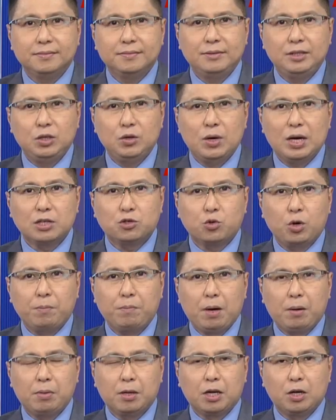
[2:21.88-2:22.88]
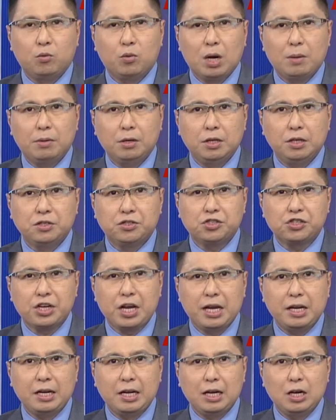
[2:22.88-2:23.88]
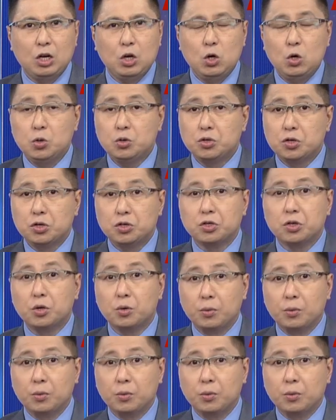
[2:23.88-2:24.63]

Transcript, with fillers: U.S. Republican rebel Liz Cheney loses her